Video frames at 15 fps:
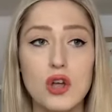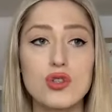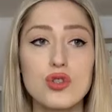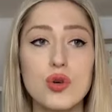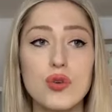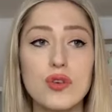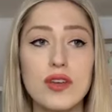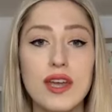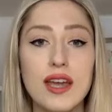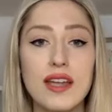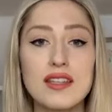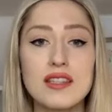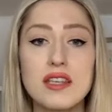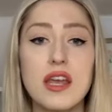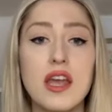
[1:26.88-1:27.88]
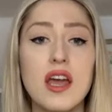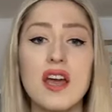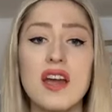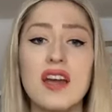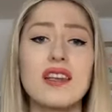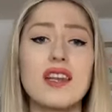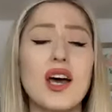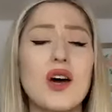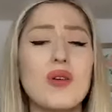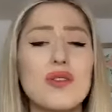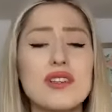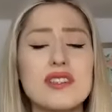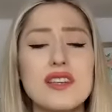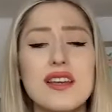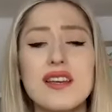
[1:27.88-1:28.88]
So you can say, now
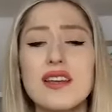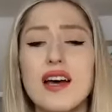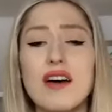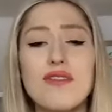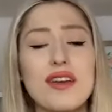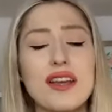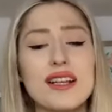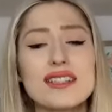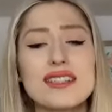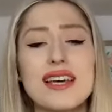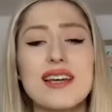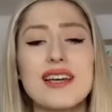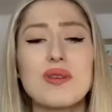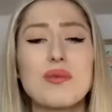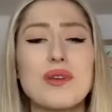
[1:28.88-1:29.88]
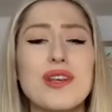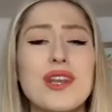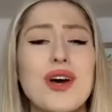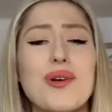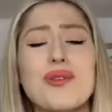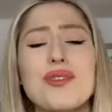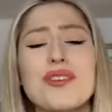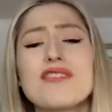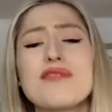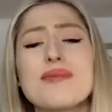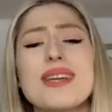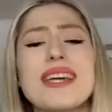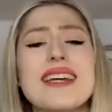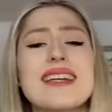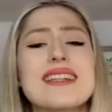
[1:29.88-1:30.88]
it's enough excitement. Now you give
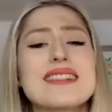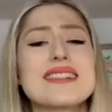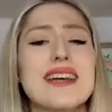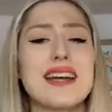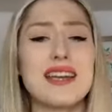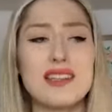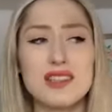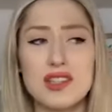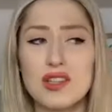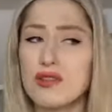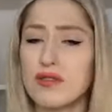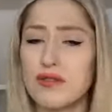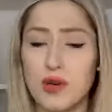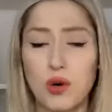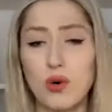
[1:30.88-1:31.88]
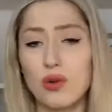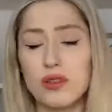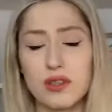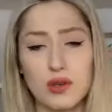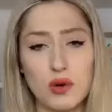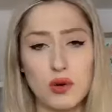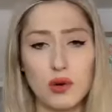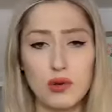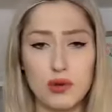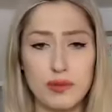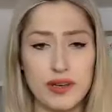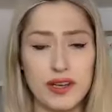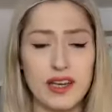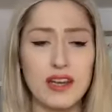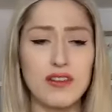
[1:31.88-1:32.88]
me anxiety with your hold and cold
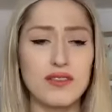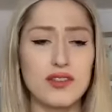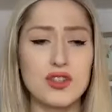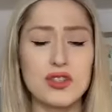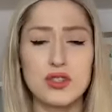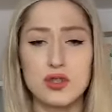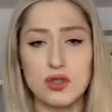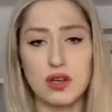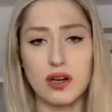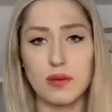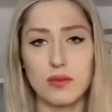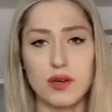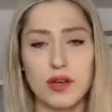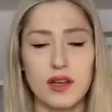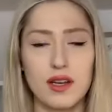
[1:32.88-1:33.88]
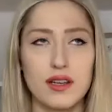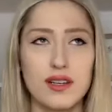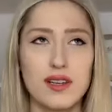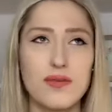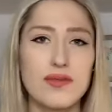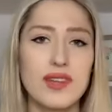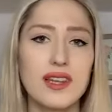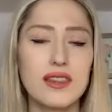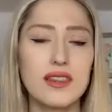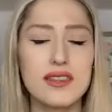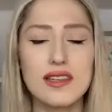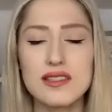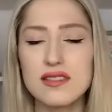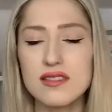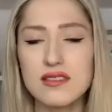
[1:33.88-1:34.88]
behavior. Just stop.
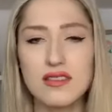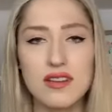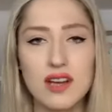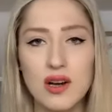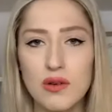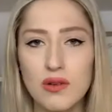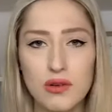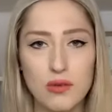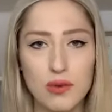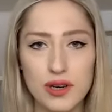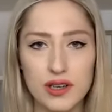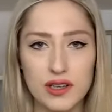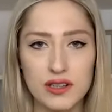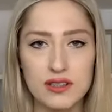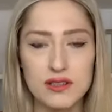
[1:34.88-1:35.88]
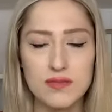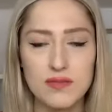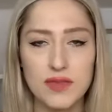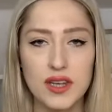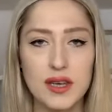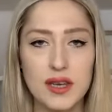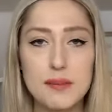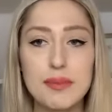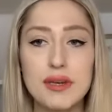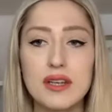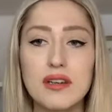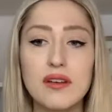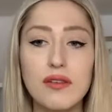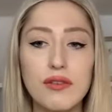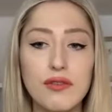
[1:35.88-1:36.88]
That's not how it works. But
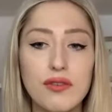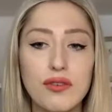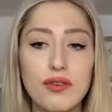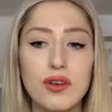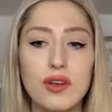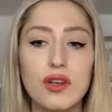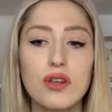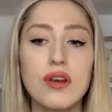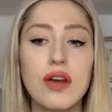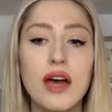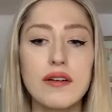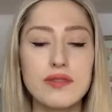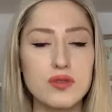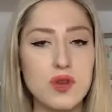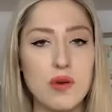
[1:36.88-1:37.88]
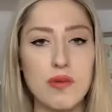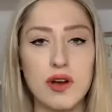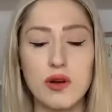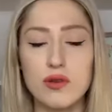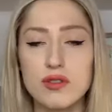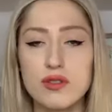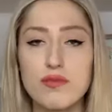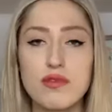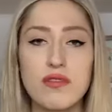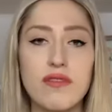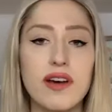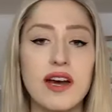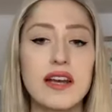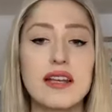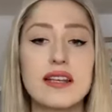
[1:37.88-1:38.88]
if you have someone who's a
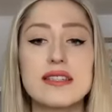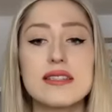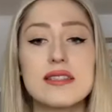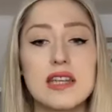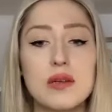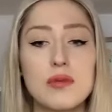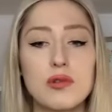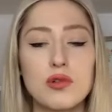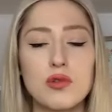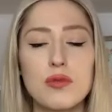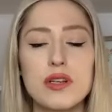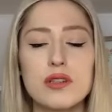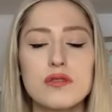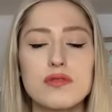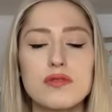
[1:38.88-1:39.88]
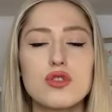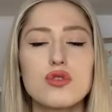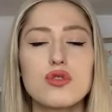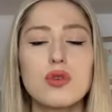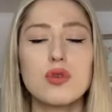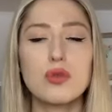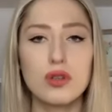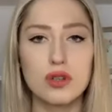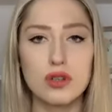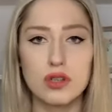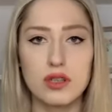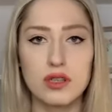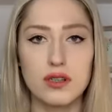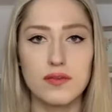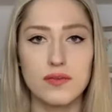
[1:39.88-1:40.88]
provider, stable, who makes you feel so
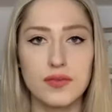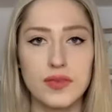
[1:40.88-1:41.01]
good,